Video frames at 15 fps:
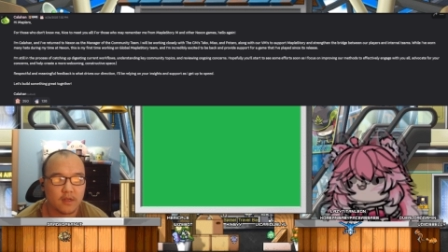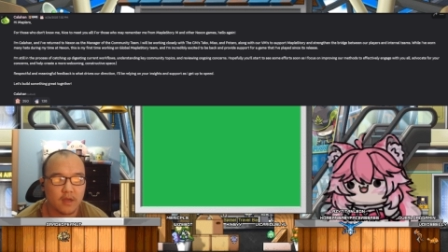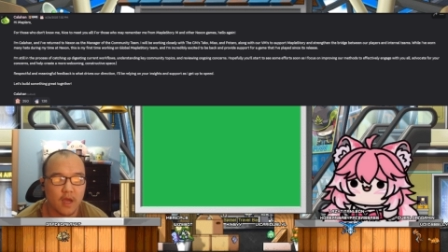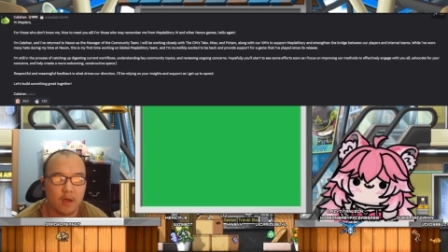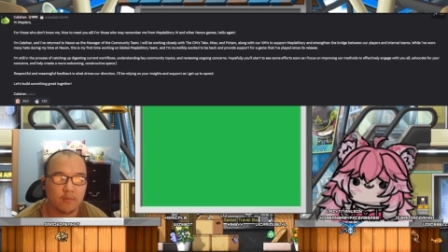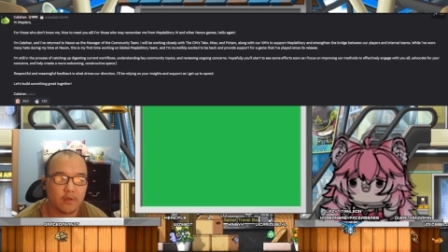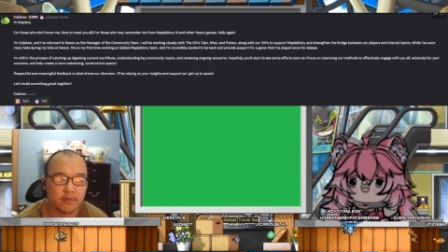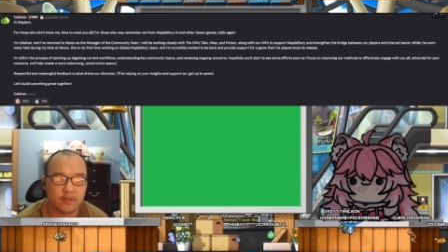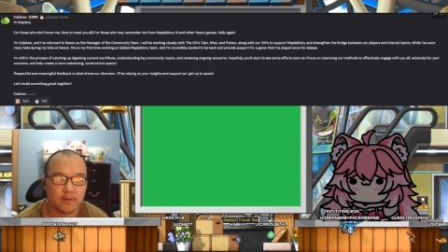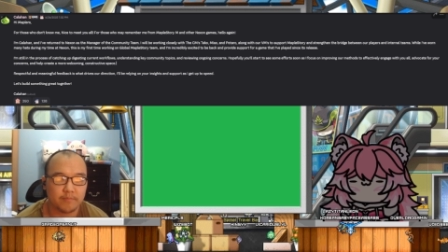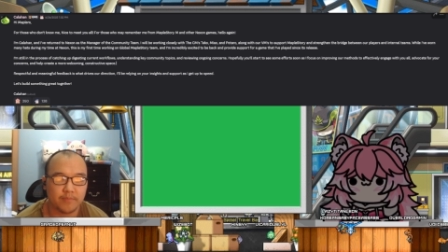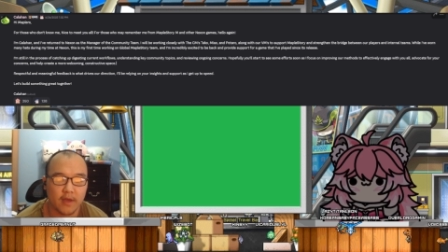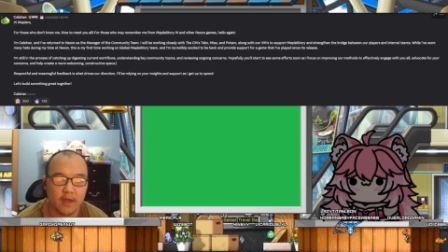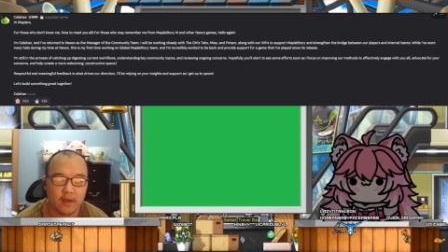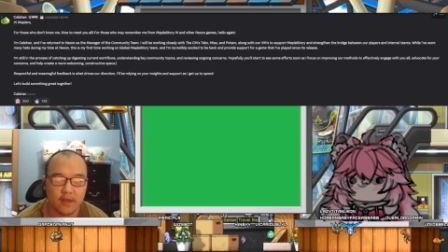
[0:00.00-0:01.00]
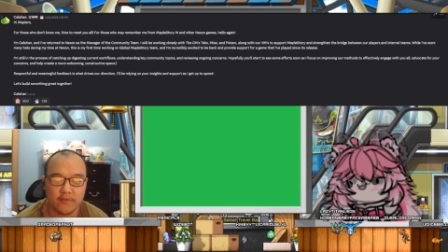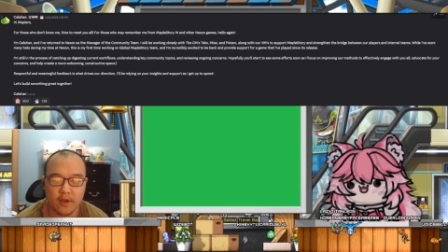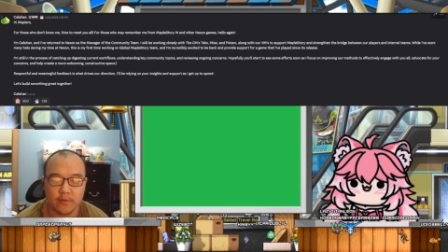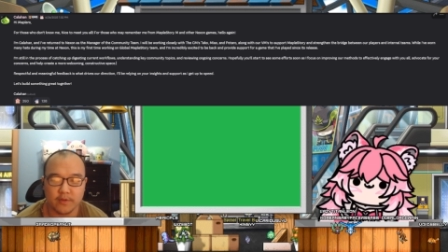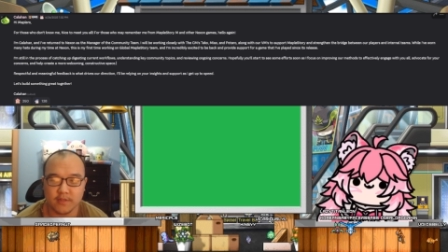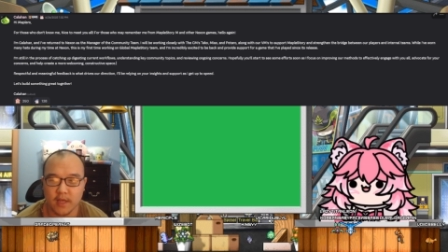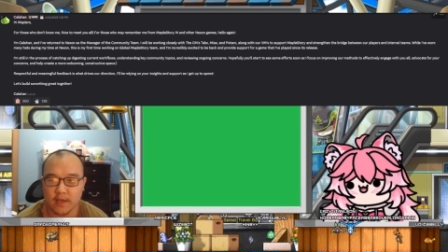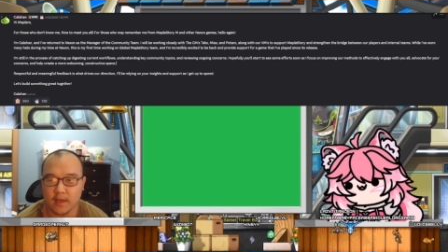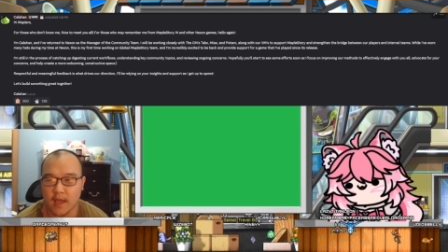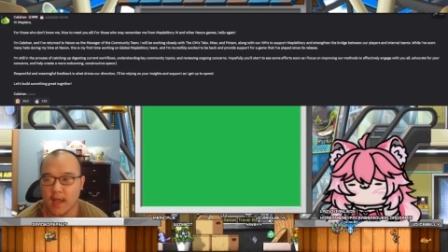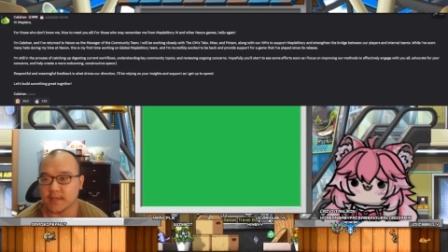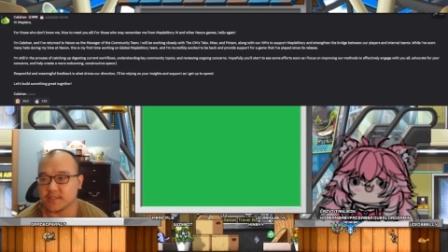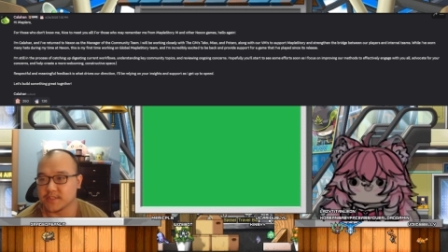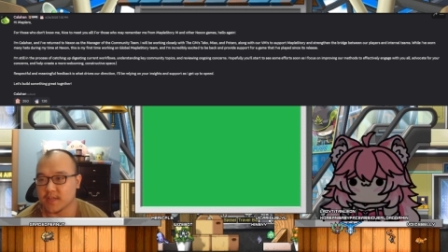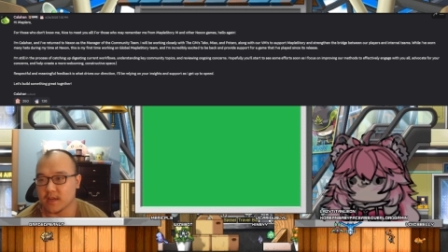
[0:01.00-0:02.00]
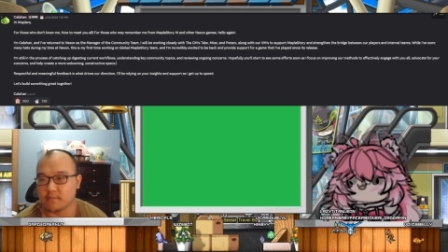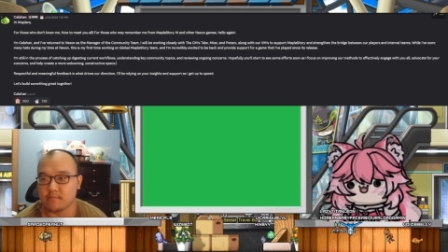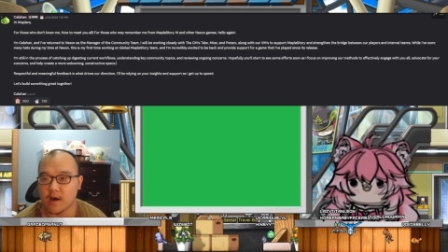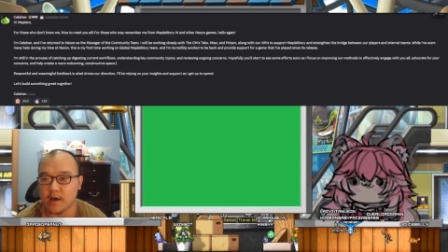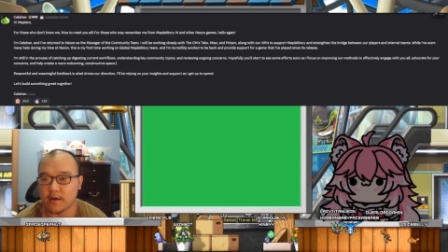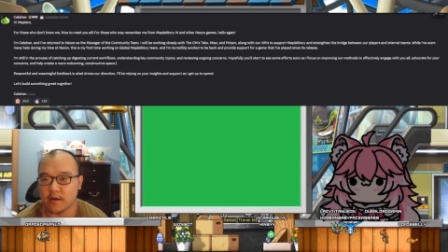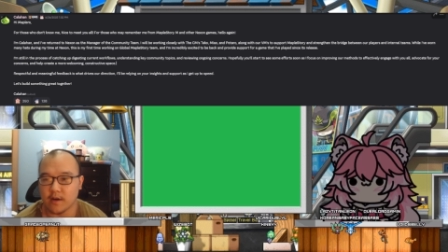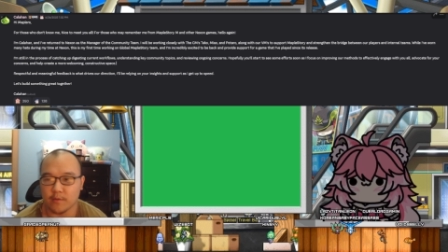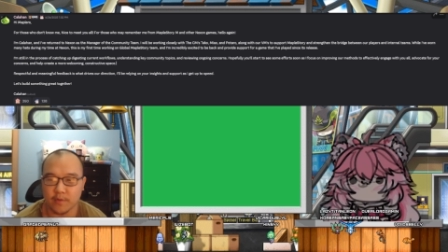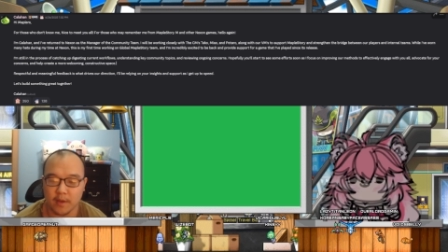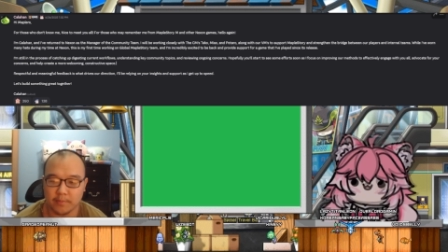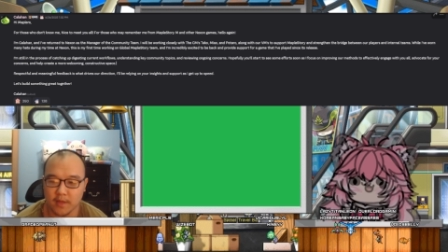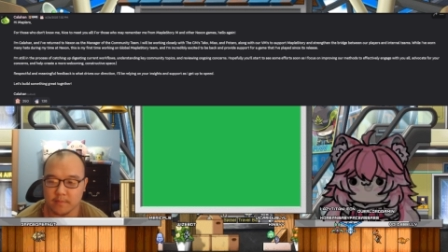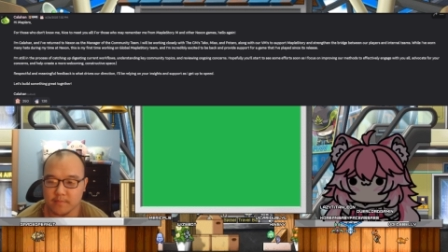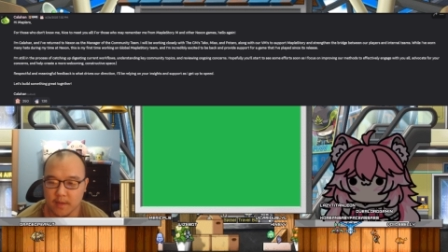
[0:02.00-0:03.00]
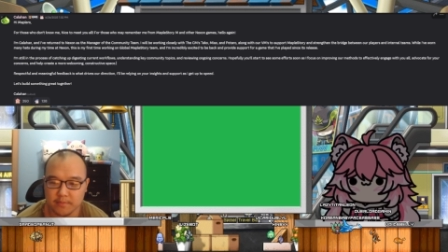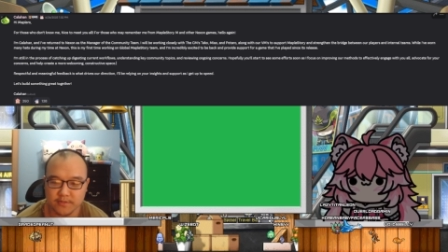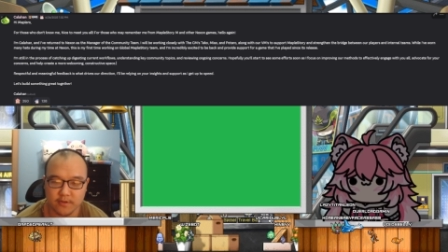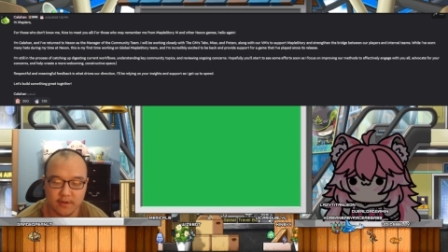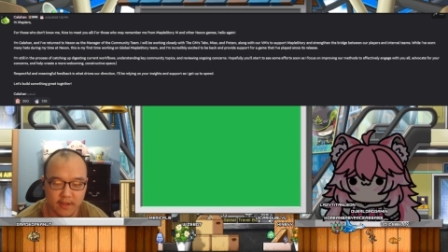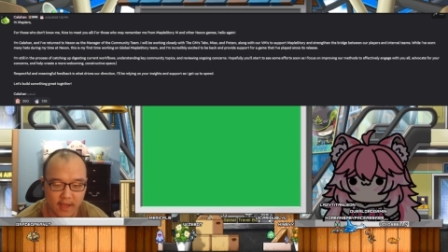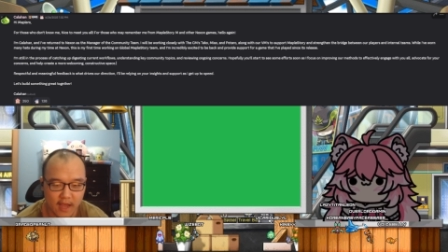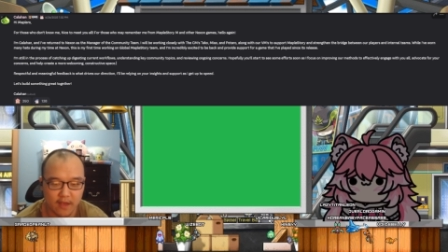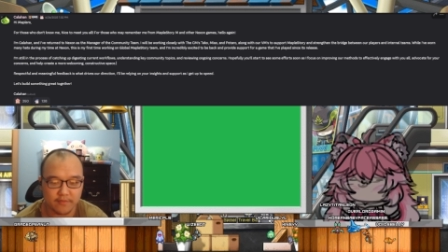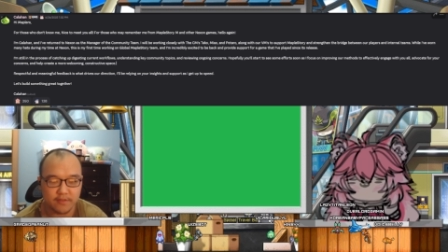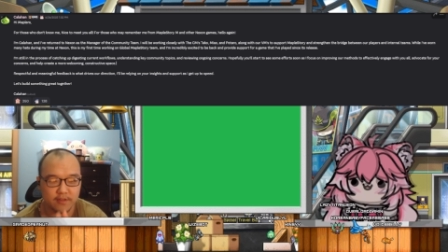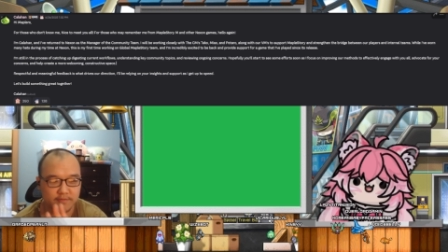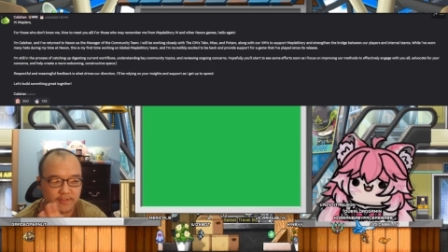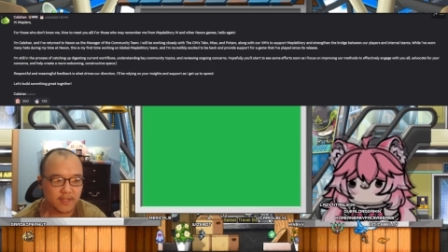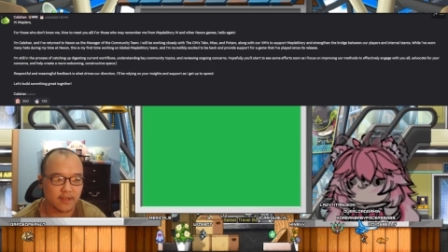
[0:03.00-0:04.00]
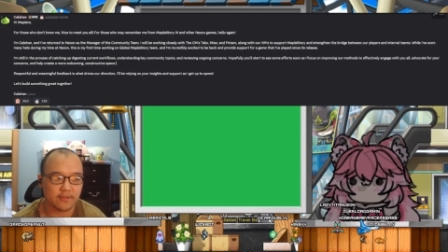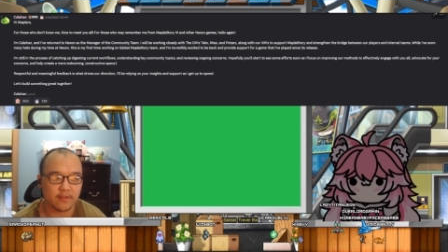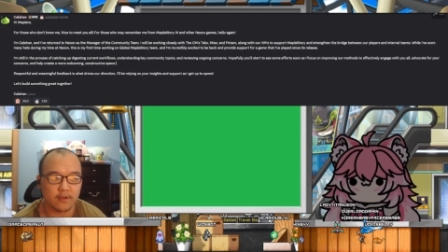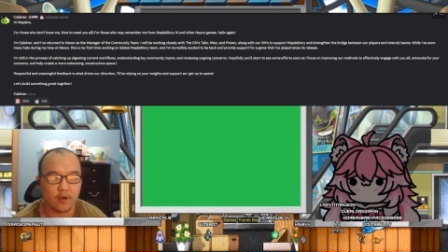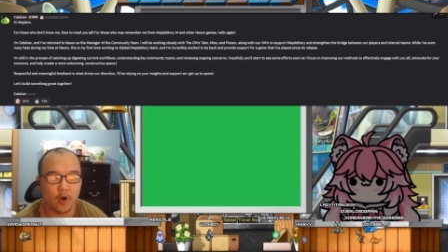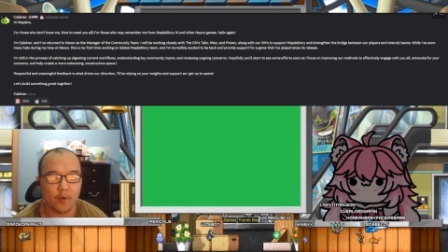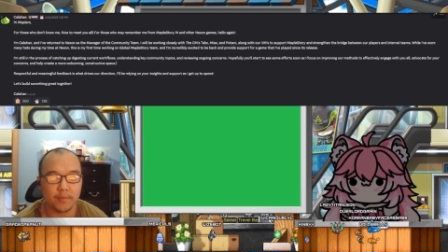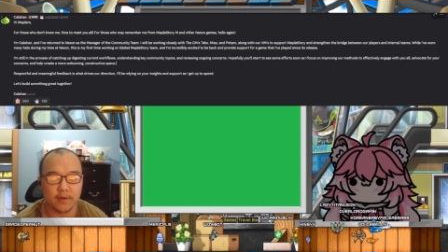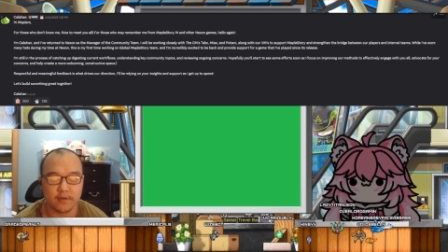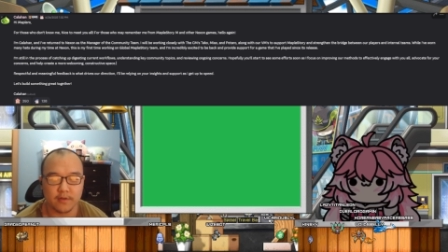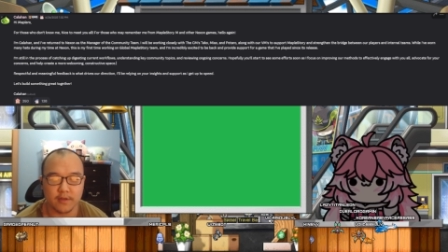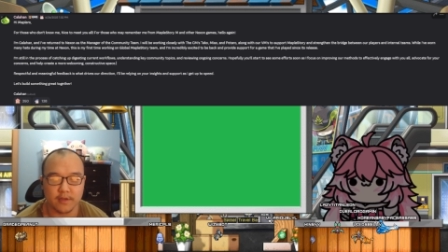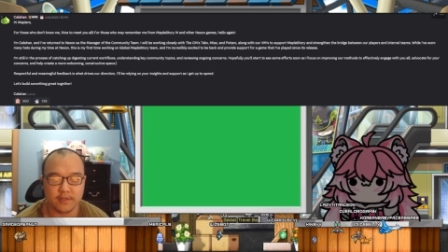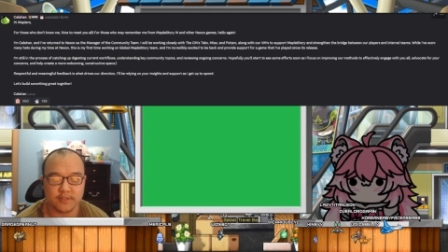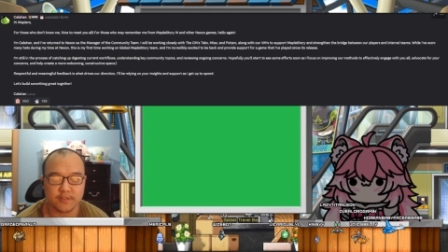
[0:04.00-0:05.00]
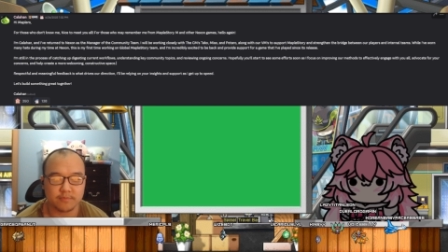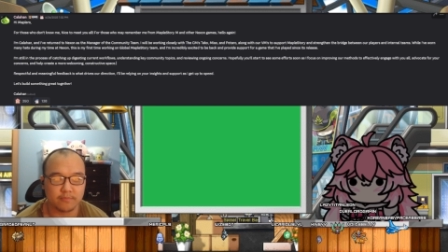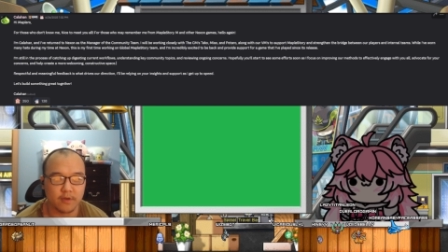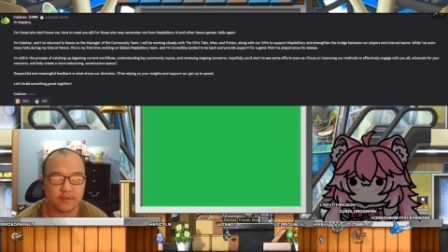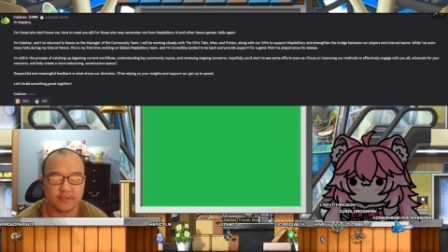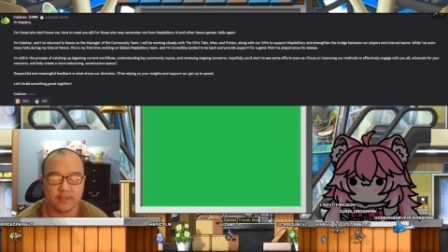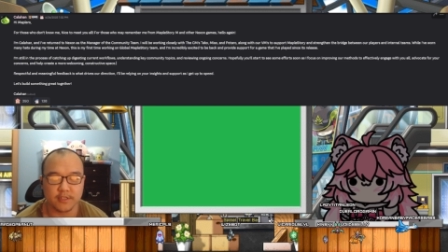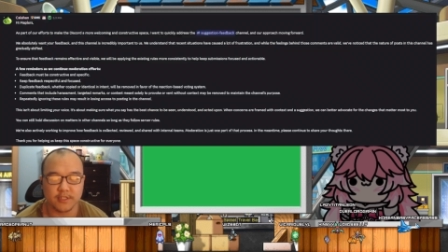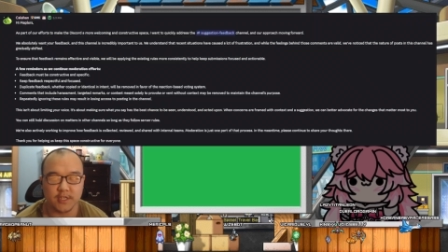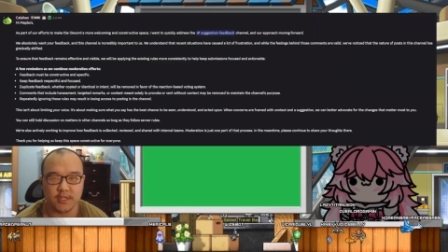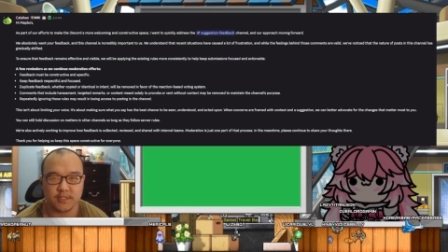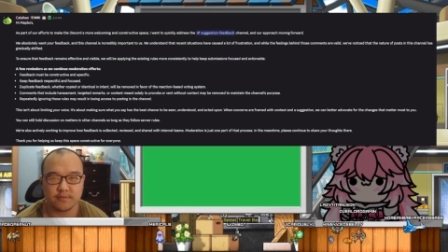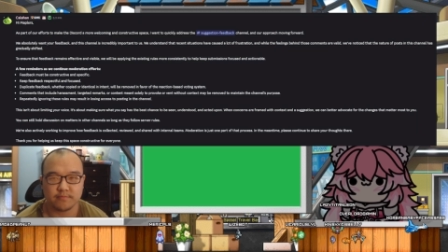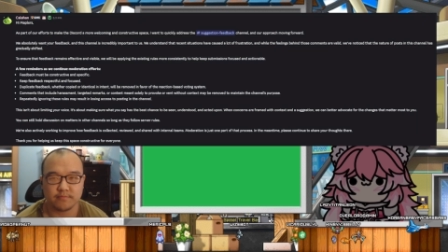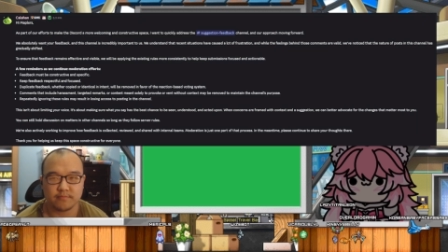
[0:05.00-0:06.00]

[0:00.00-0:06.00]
I'm willing to bet if anyone like has a second monitor and when they play Maplestory they have the second thing open, it's mostly just